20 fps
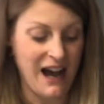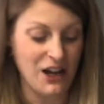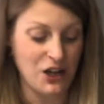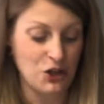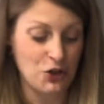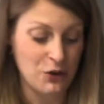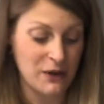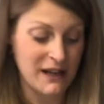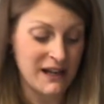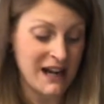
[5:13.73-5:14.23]

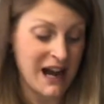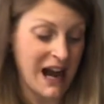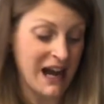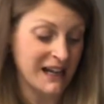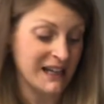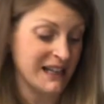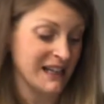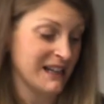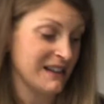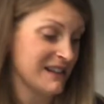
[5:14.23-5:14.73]
Green
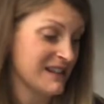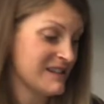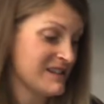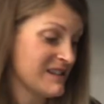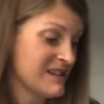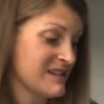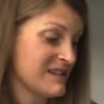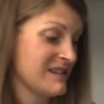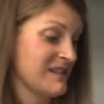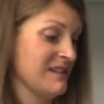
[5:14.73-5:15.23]
onion, this
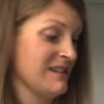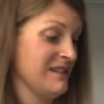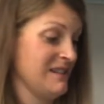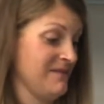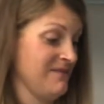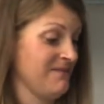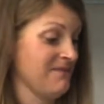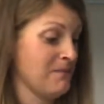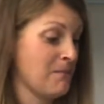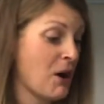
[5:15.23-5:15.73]
is
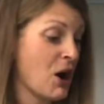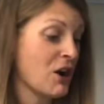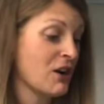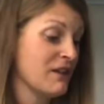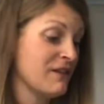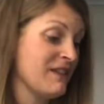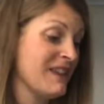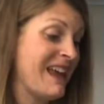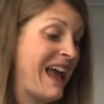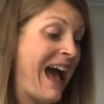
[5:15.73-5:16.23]
part
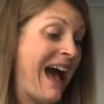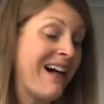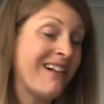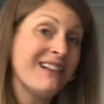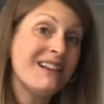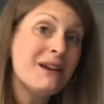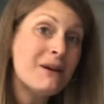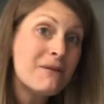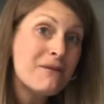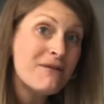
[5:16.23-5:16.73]
of the
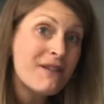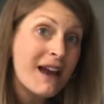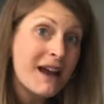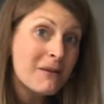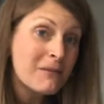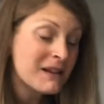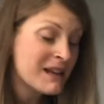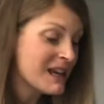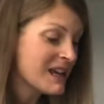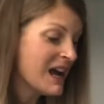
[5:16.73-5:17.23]
allium
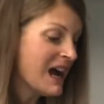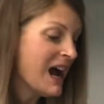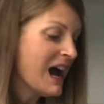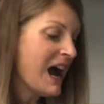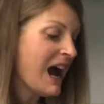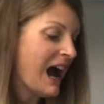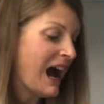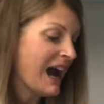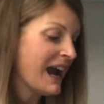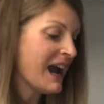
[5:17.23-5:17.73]
family.
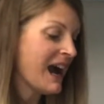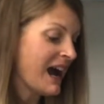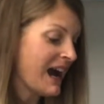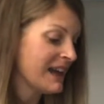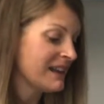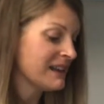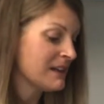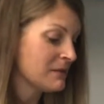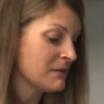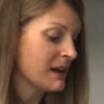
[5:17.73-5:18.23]
I
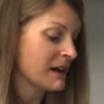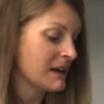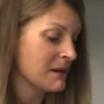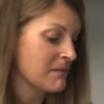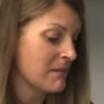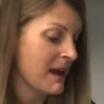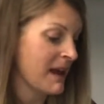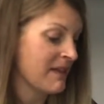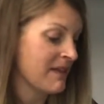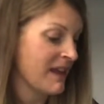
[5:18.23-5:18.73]
highly
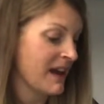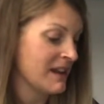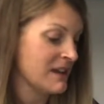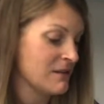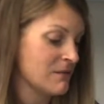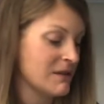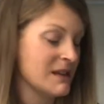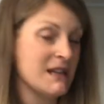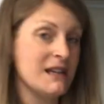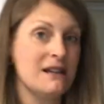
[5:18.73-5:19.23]
recommend that
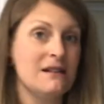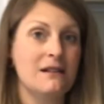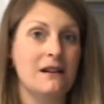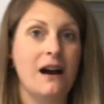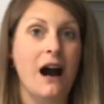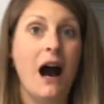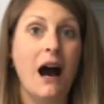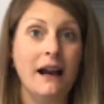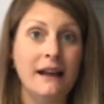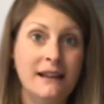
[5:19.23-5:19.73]
you eat
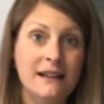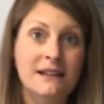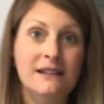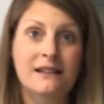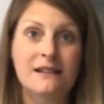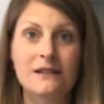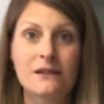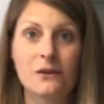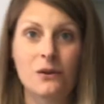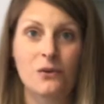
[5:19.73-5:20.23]

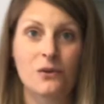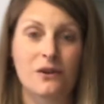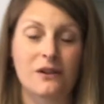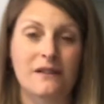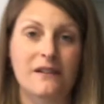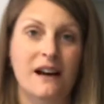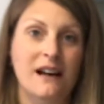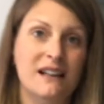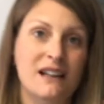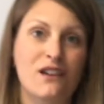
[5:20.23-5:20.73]
onion or
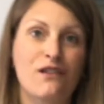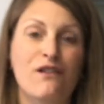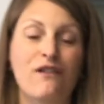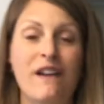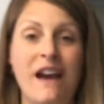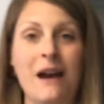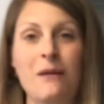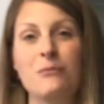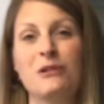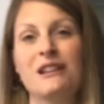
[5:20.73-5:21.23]
the onion
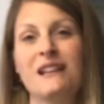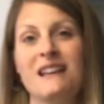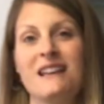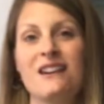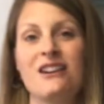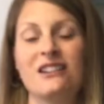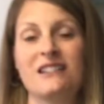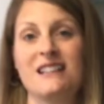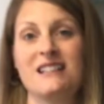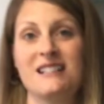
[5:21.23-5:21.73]
family
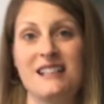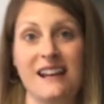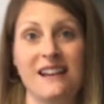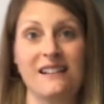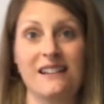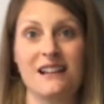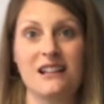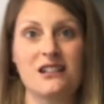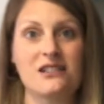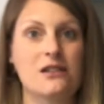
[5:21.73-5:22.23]
on the
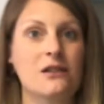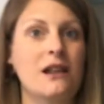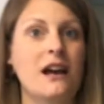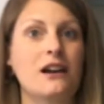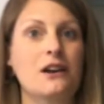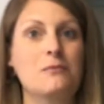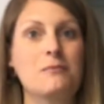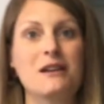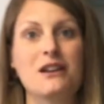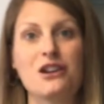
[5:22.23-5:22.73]
daily. So that
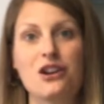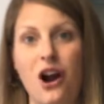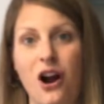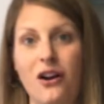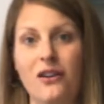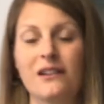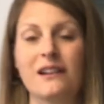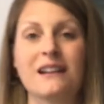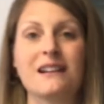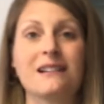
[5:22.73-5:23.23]
could be
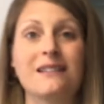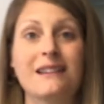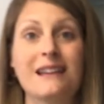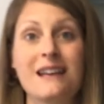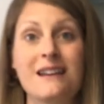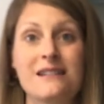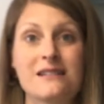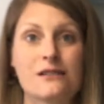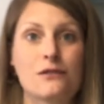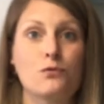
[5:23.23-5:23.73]
garlic,
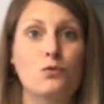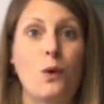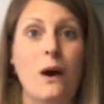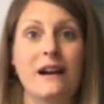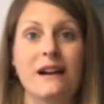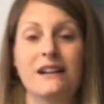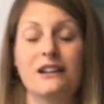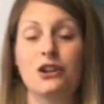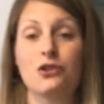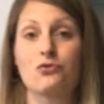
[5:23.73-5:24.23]
leeks,
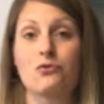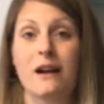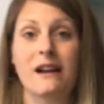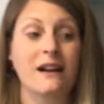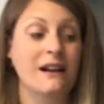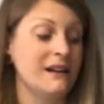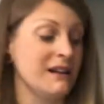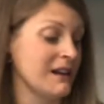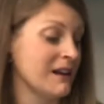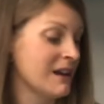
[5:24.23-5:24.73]
white onion, red
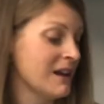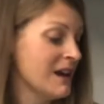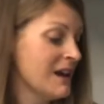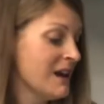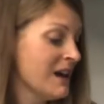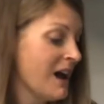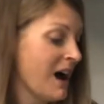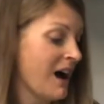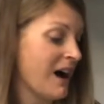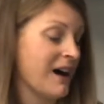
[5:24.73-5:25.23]
onion,
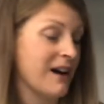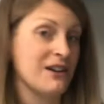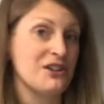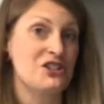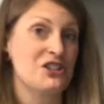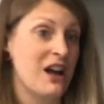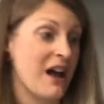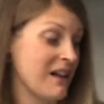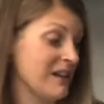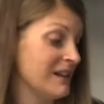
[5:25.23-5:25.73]

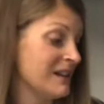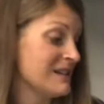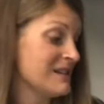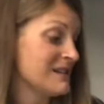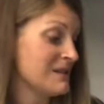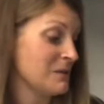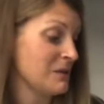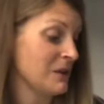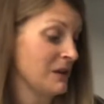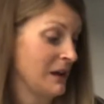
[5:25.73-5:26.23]

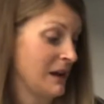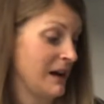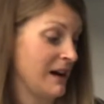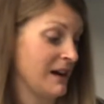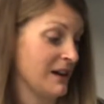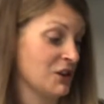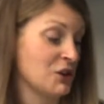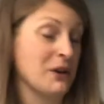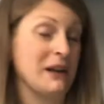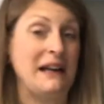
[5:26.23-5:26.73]
shallots,
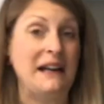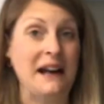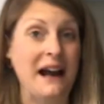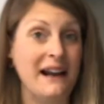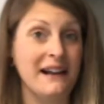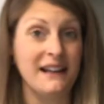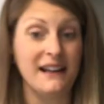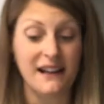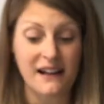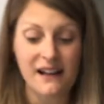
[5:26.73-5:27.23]
green
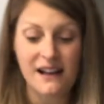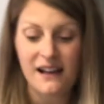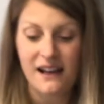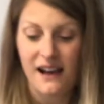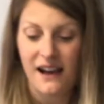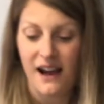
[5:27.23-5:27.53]
onion.